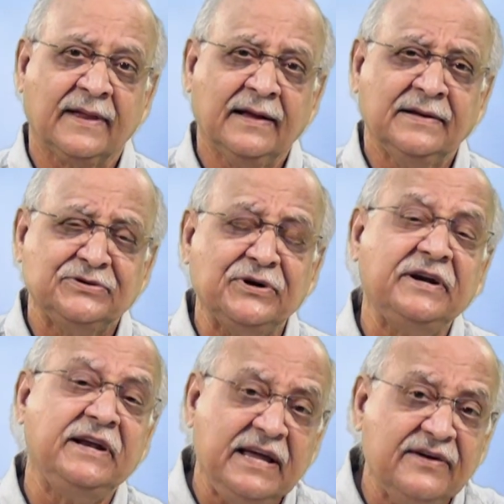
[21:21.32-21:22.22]
So did
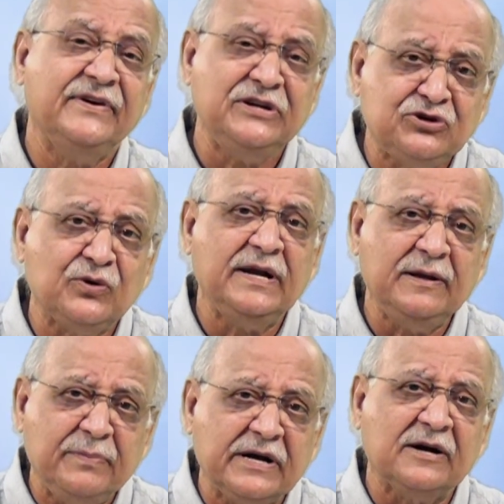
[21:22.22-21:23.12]
he eventually
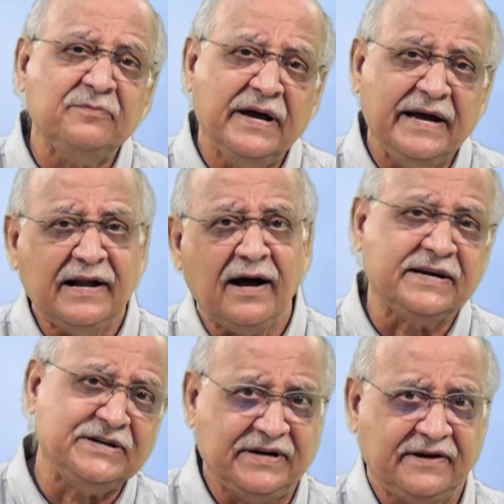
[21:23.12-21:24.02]
become an
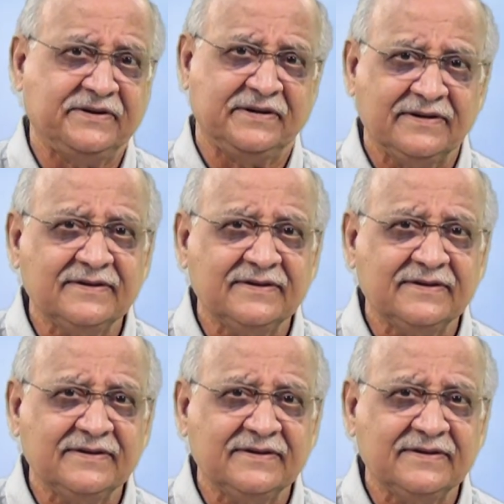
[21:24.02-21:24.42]
architect?